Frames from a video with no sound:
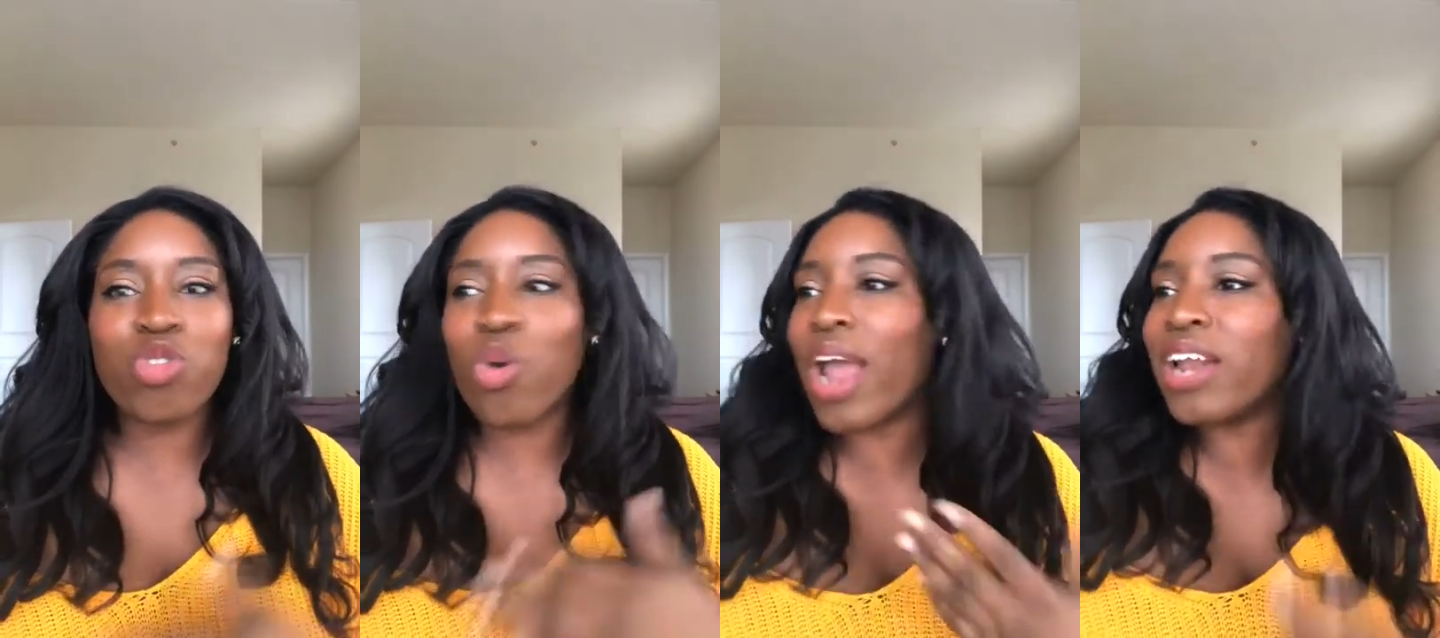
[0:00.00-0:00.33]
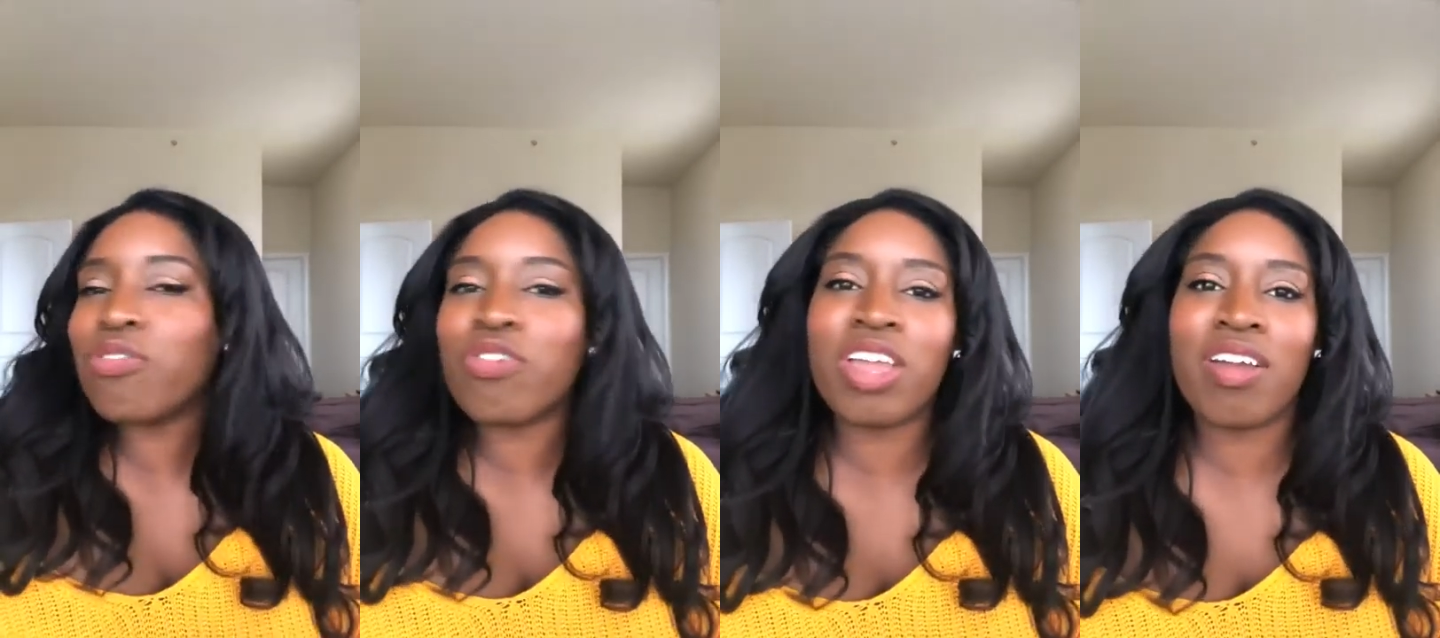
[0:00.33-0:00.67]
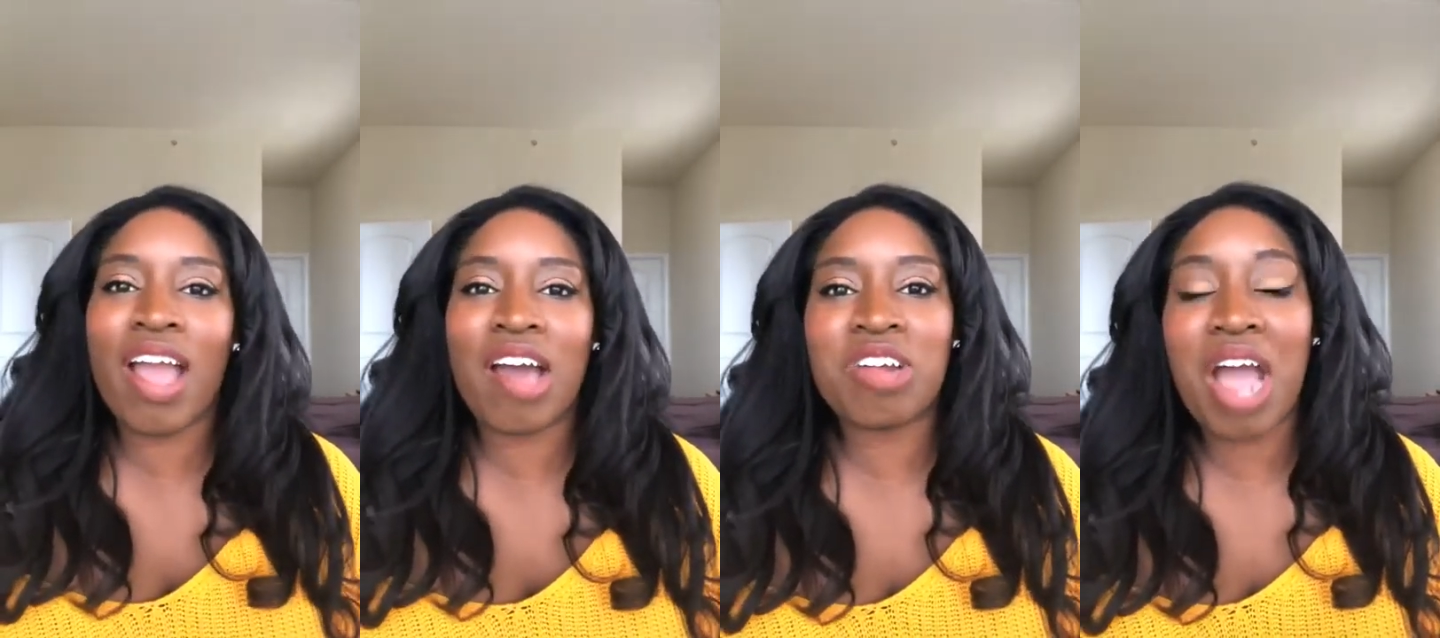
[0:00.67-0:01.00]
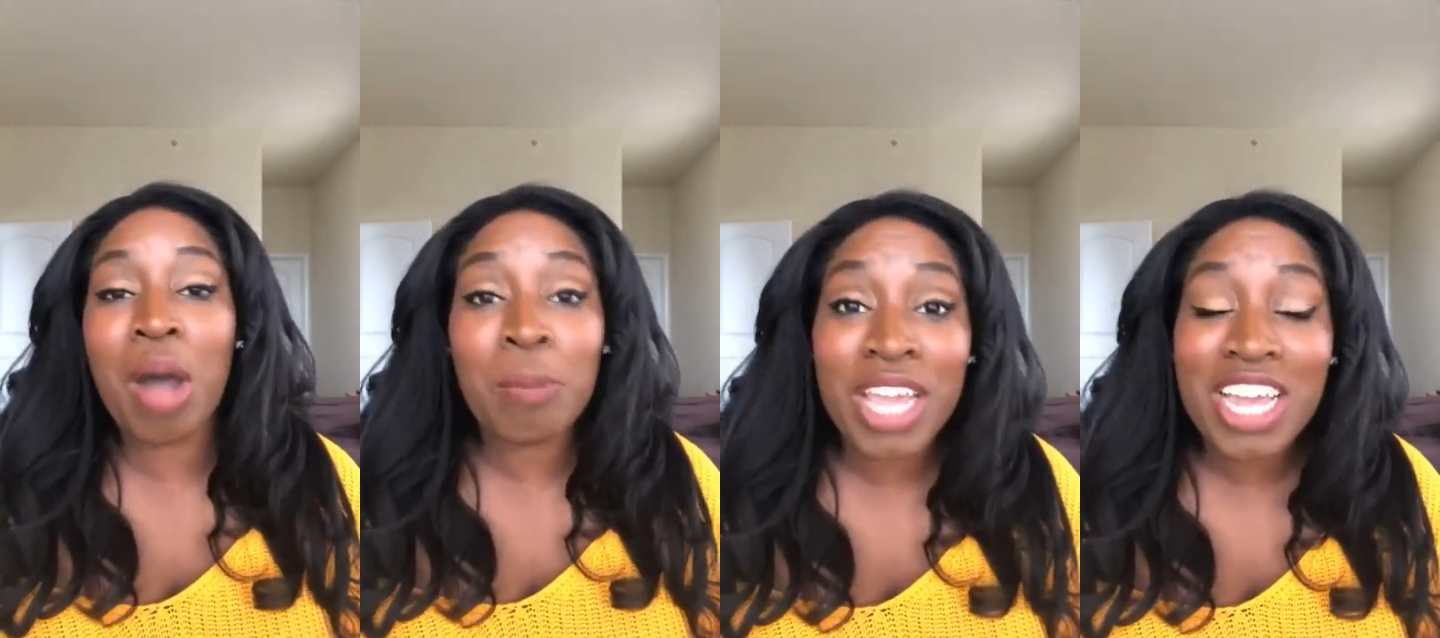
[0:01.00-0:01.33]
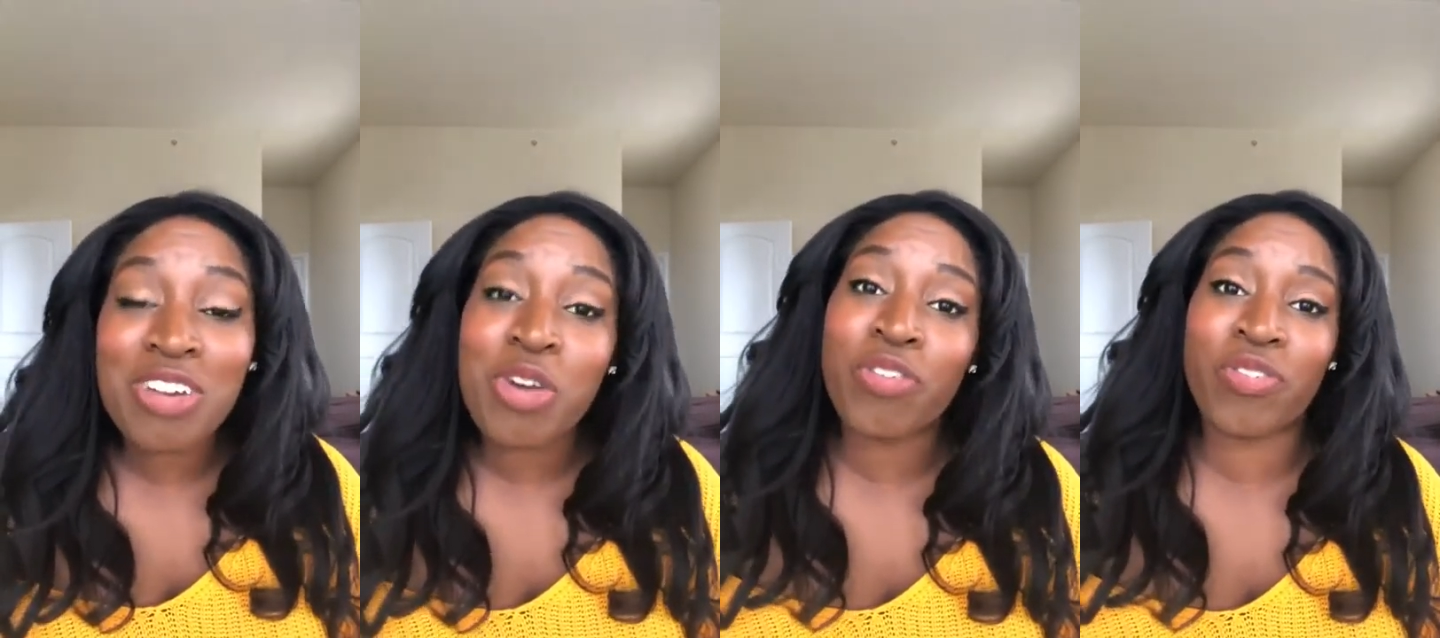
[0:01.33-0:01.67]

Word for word: trying to figure out how am I going to